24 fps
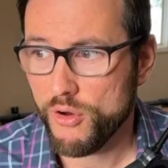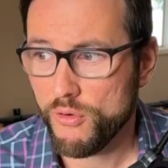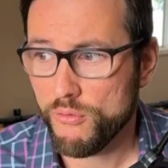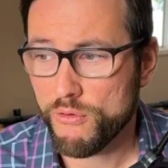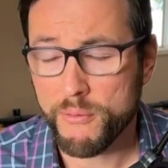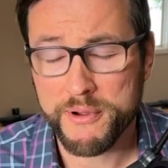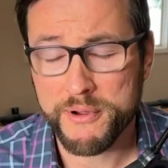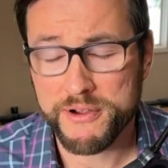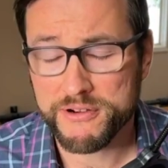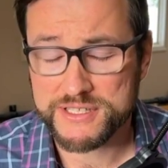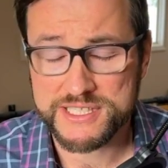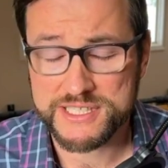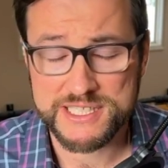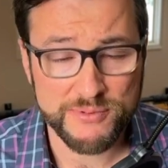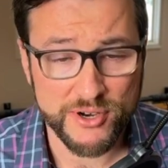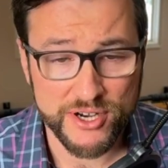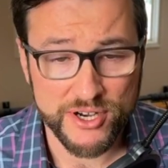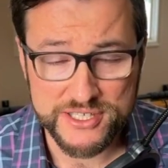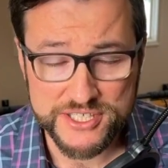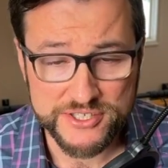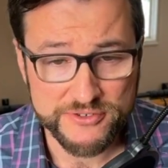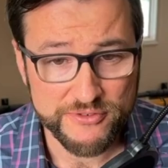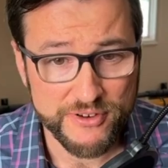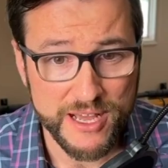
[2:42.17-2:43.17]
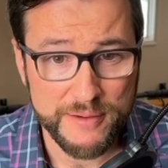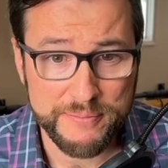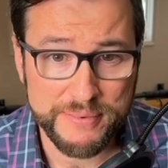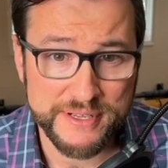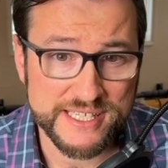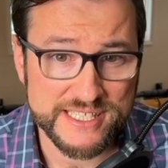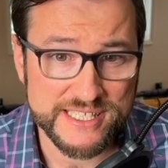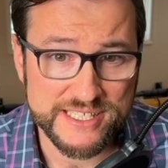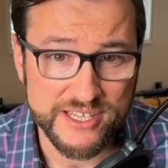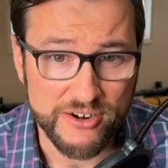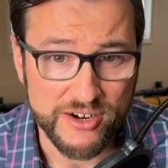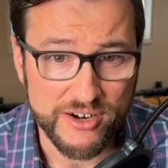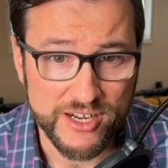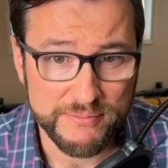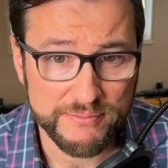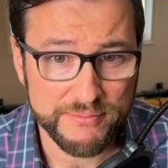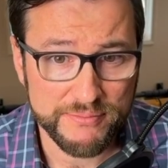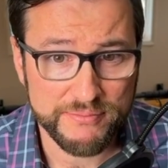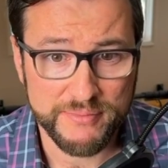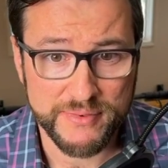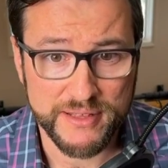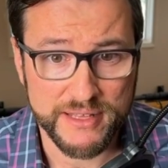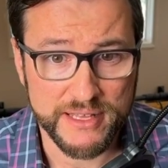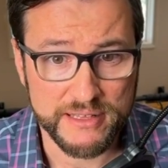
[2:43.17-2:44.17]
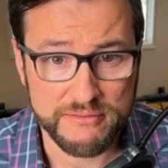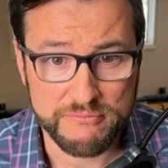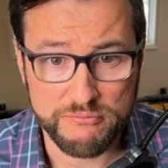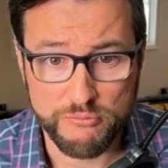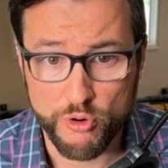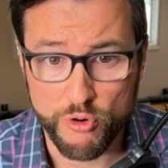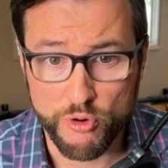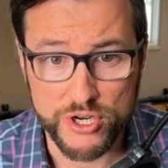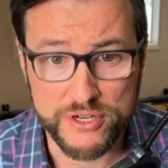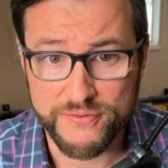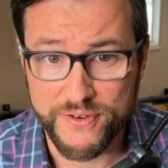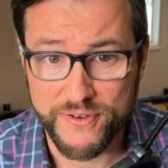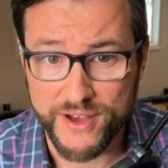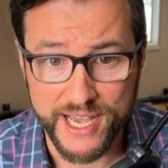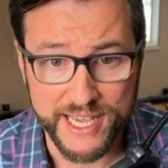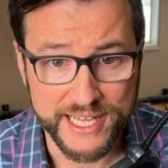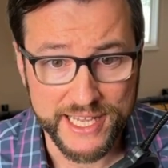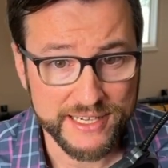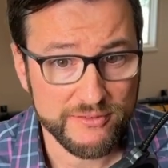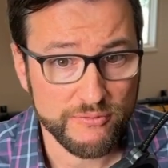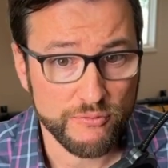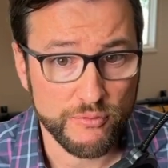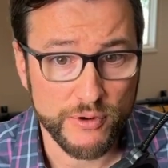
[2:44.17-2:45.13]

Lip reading: When we were a small, scrappy startup, it worked fine.